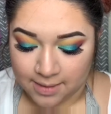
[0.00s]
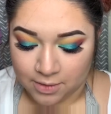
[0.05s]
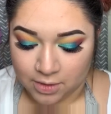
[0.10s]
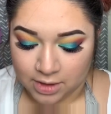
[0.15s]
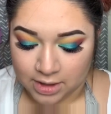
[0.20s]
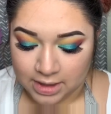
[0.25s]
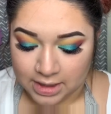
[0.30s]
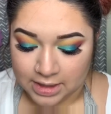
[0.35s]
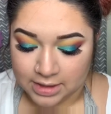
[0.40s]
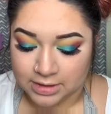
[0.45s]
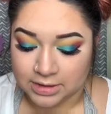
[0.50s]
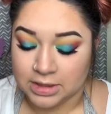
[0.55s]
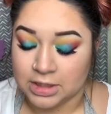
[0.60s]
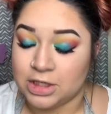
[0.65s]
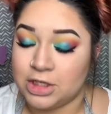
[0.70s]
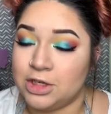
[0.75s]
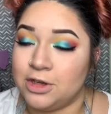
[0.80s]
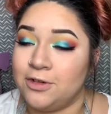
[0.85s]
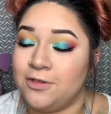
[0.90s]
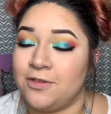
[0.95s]
going to use the
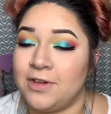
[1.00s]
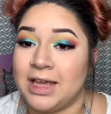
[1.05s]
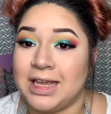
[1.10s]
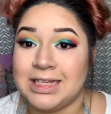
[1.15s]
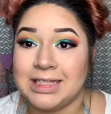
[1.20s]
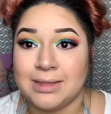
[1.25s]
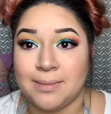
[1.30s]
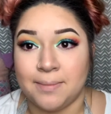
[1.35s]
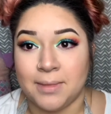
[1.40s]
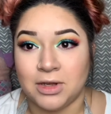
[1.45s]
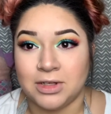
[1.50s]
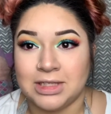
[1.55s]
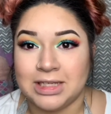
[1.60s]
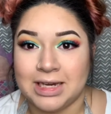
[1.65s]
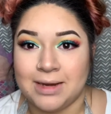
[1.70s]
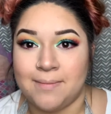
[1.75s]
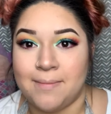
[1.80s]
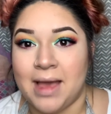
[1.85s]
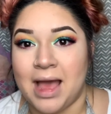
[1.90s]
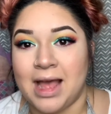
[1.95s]
Too Faced
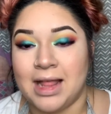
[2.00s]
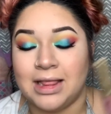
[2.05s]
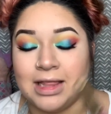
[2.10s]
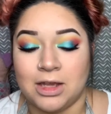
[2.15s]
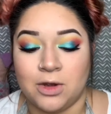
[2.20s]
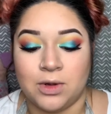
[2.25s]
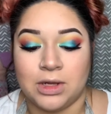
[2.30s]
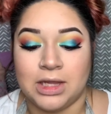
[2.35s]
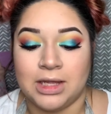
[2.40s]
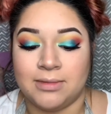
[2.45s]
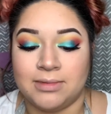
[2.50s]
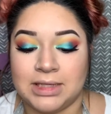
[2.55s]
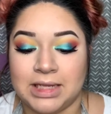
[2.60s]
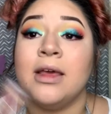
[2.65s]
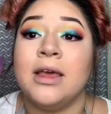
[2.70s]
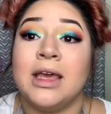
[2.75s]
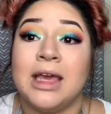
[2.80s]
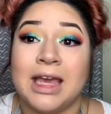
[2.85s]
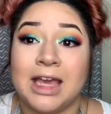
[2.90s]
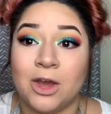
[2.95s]
Melted Matte Liquid Lipstick
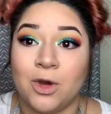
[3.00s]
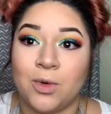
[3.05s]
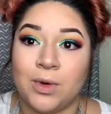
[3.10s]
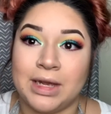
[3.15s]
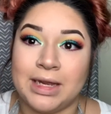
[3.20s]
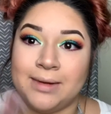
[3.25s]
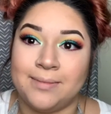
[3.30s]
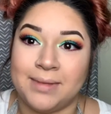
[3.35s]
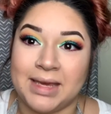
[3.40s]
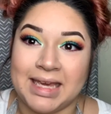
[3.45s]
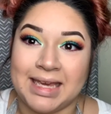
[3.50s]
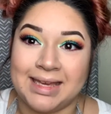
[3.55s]
in Queen Bee.